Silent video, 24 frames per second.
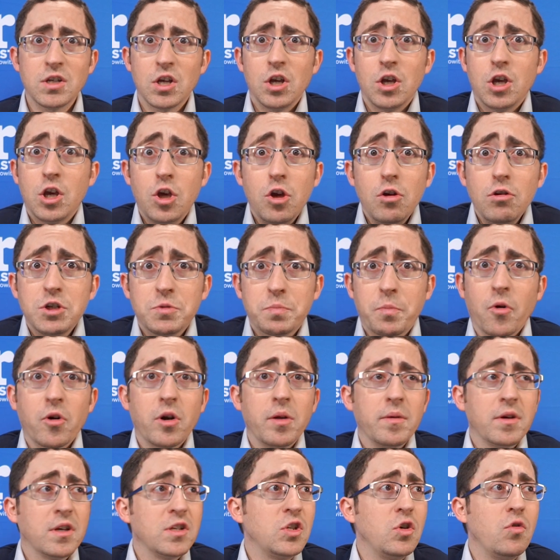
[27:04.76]
a huge
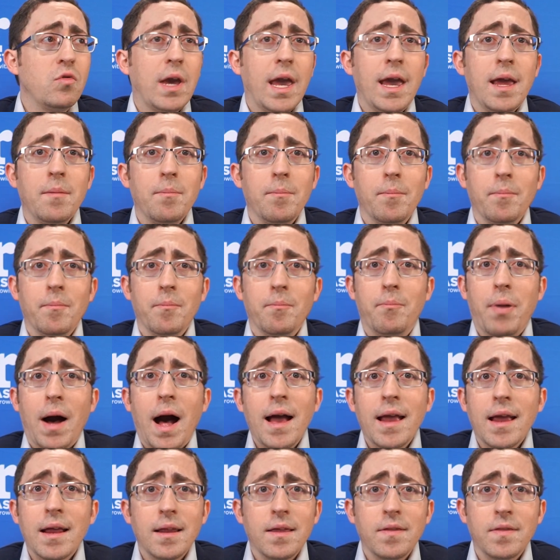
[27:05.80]
burden because you can't
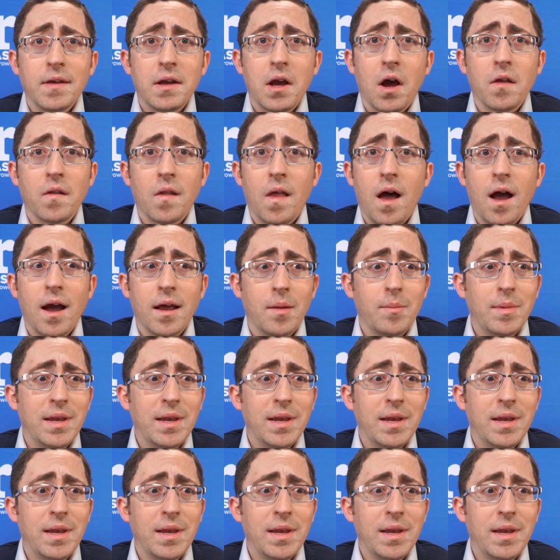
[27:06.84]
buy anything online.